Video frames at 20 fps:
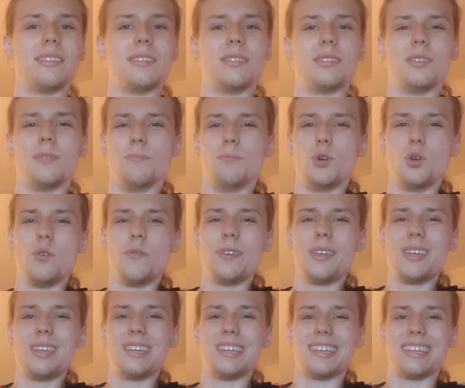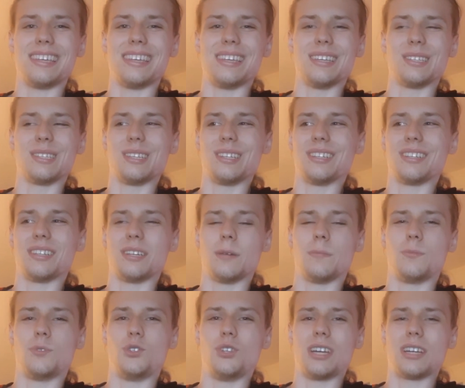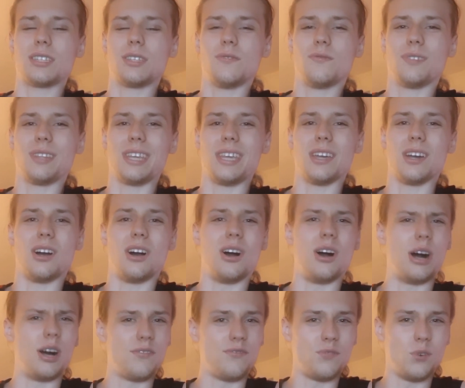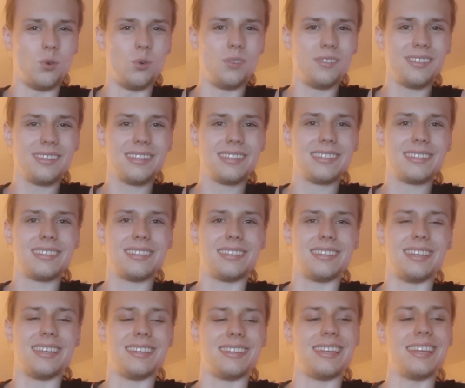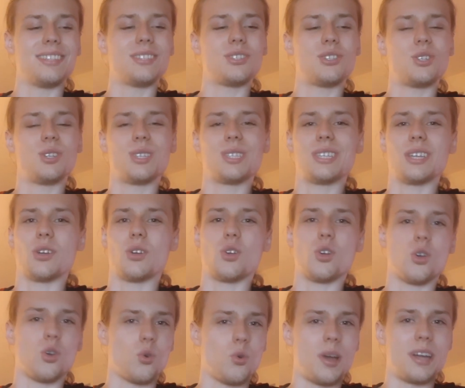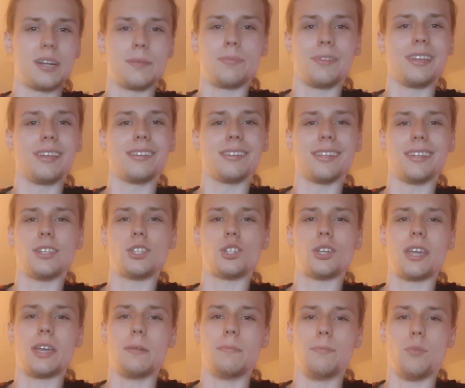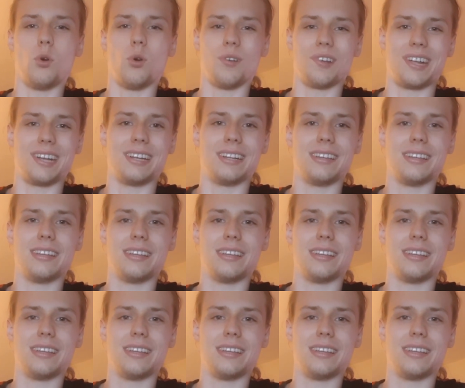the movie isn't objectively awful, it's just incredibly cliche and boring.